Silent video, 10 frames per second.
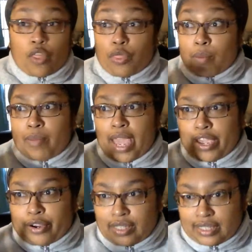the
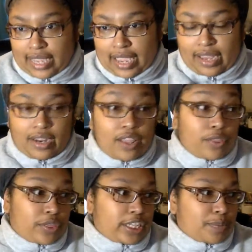mayor said,
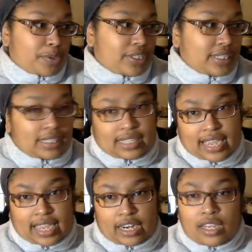this person
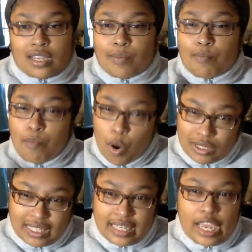said.
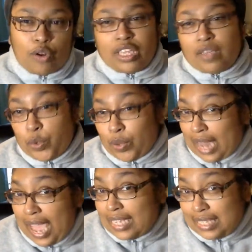Mostly it'll give you a
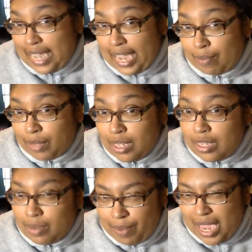last name
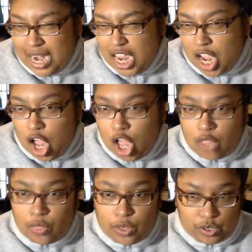depending
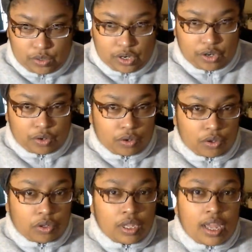on the news
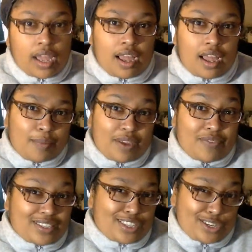article.
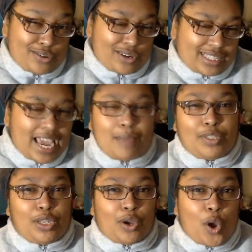If it's the New York
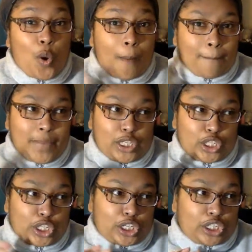Times, they'll go
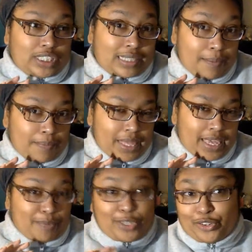Mr.
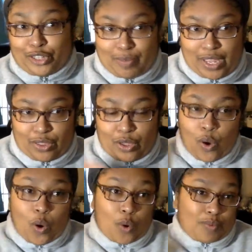something, Mr. Smith
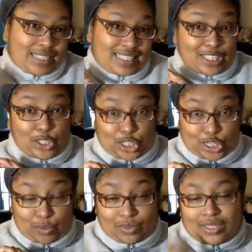or Mrs.
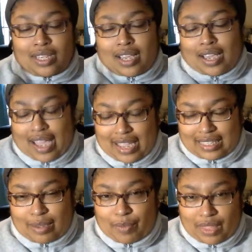Jones as
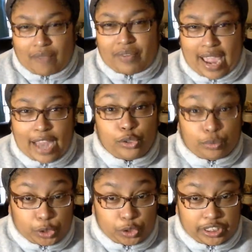something of an
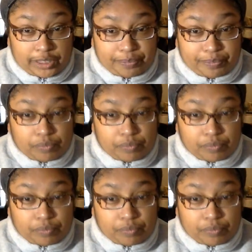attribution.